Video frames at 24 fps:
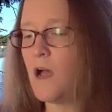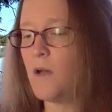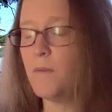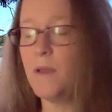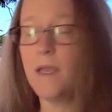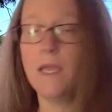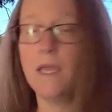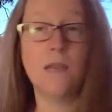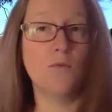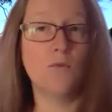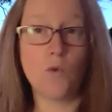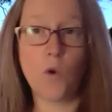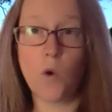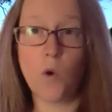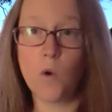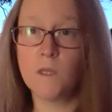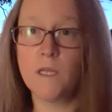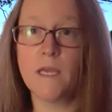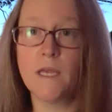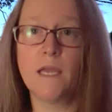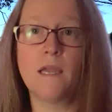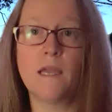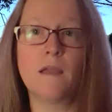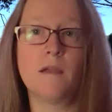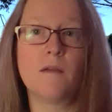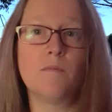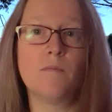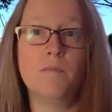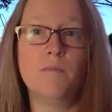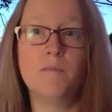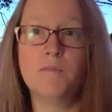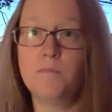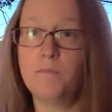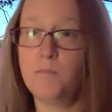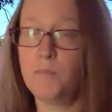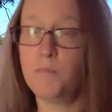enrolling,
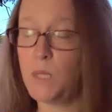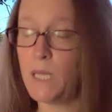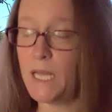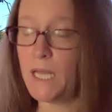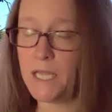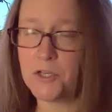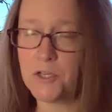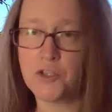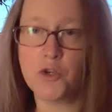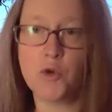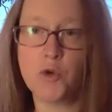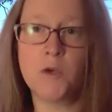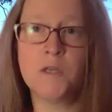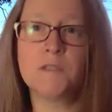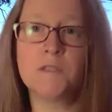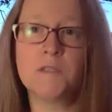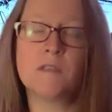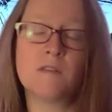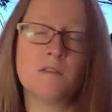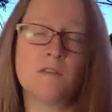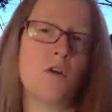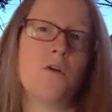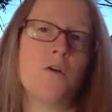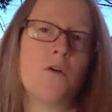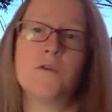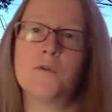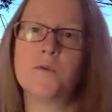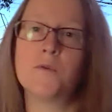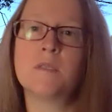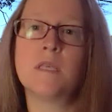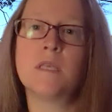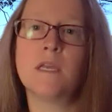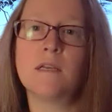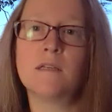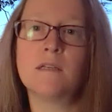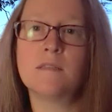plan choices, and all those
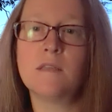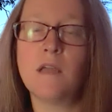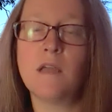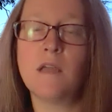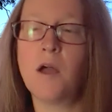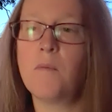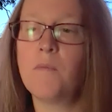things.